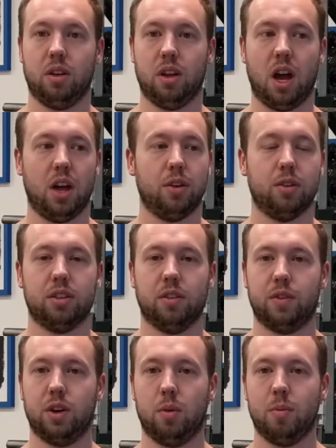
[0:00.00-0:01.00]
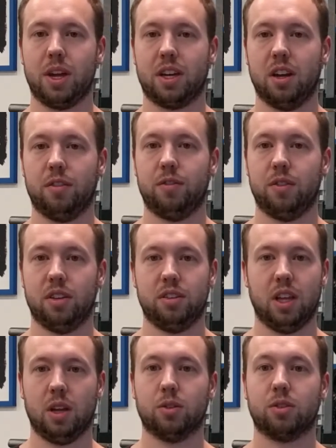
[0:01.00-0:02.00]
Others, if you don't make enough
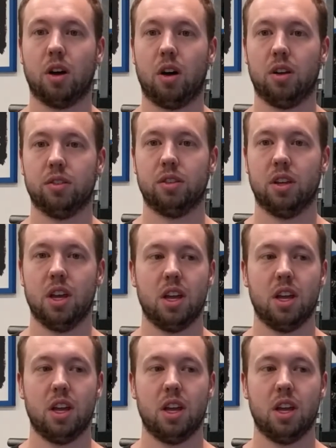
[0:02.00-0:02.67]
sales calls,